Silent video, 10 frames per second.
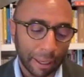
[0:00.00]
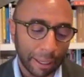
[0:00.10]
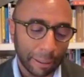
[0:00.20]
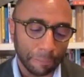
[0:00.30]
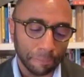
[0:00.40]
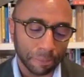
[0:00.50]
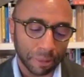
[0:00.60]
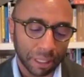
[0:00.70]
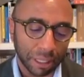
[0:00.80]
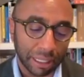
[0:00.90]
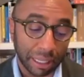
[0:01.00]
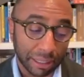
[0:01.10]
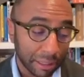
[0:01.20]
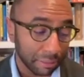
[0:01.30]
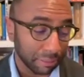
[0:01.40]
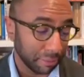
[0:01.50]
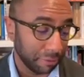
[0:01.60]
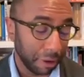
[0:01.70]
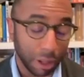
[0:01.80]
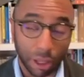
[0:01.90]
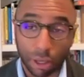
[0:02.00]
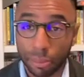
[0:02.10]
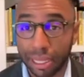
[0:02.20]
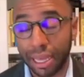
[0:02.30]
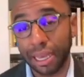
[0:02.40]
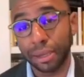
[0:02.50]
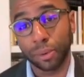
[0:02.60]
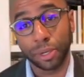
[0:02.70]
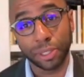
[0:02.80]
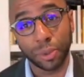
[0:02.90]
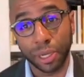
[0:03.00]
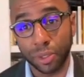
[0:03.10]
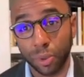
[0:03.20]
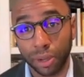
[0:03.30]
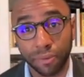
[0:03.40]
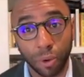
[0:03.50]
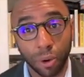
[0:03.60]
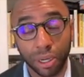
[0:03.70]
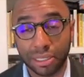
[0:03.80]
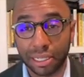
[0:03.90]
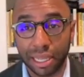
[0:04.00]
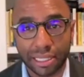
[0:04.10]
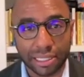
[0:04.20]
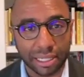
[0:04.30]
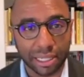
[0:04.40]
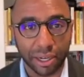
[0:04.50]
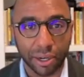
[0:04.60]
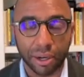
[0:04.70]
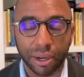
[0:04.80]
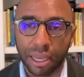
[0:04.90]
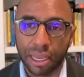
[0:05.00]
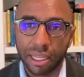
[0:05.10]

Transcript: Um, it doesn't fall on me that we're in 2024, it's an election year.